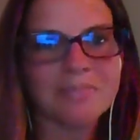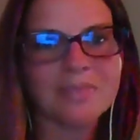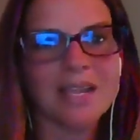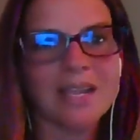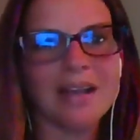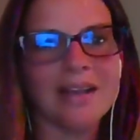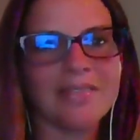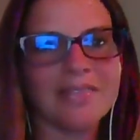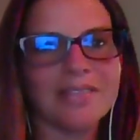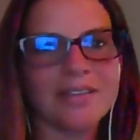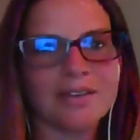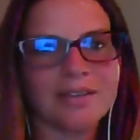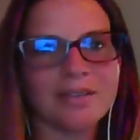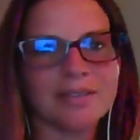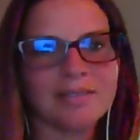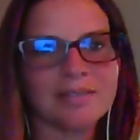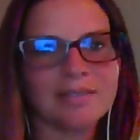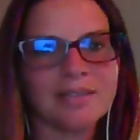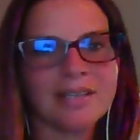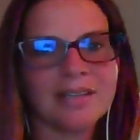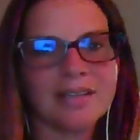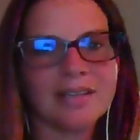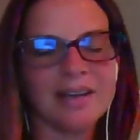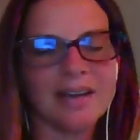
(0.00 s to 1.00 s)
and they're
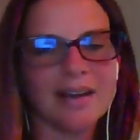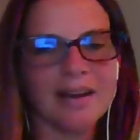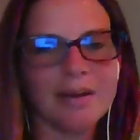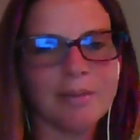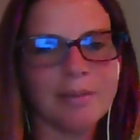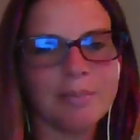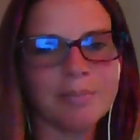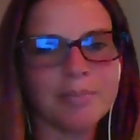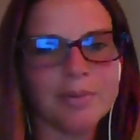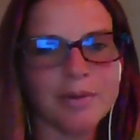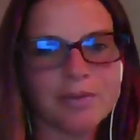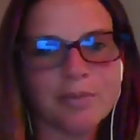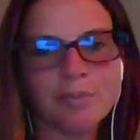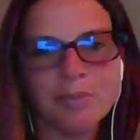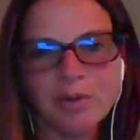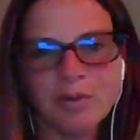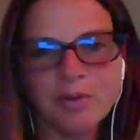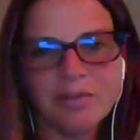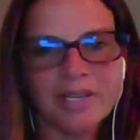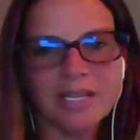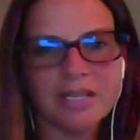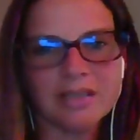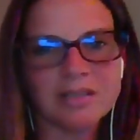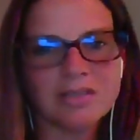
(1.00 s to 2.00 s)
both
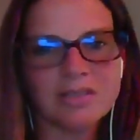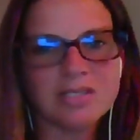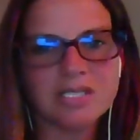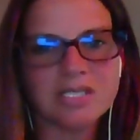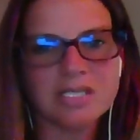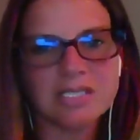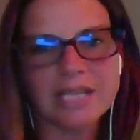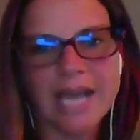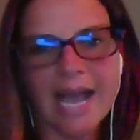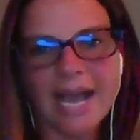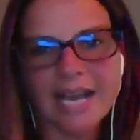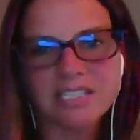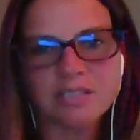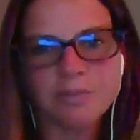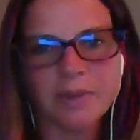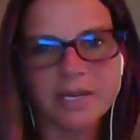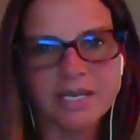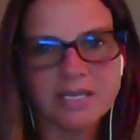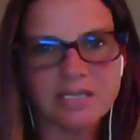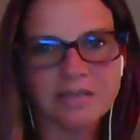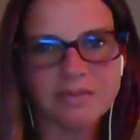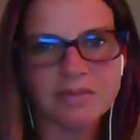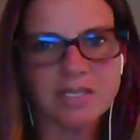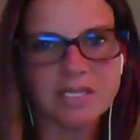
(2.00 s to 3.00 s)
moving, there's
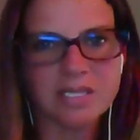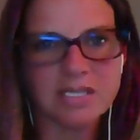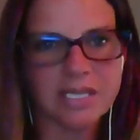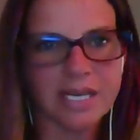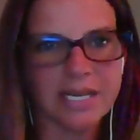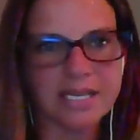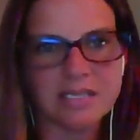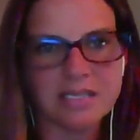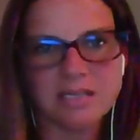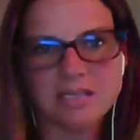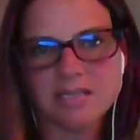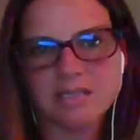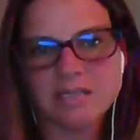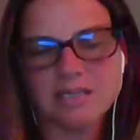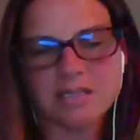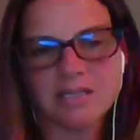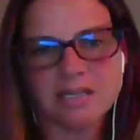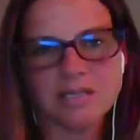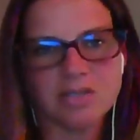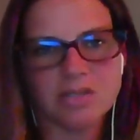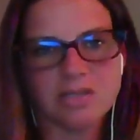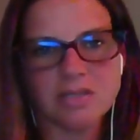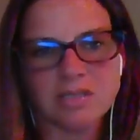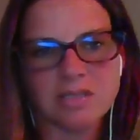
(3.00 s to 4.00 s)
aspects of the sites,
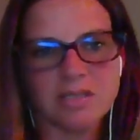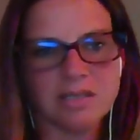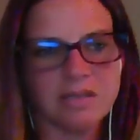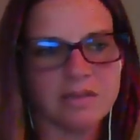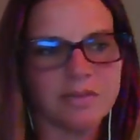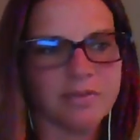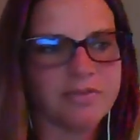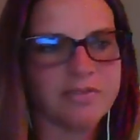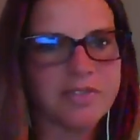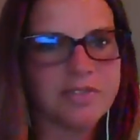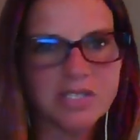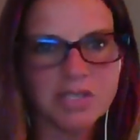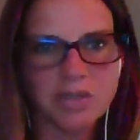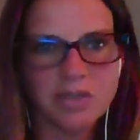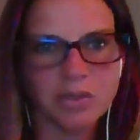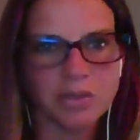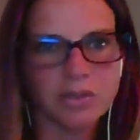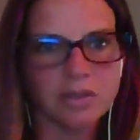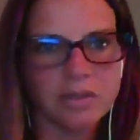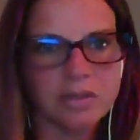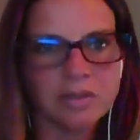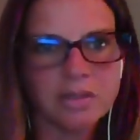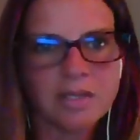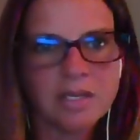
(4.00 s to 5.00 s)
such as the
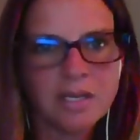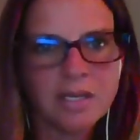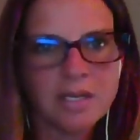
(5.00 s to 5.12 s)
physical,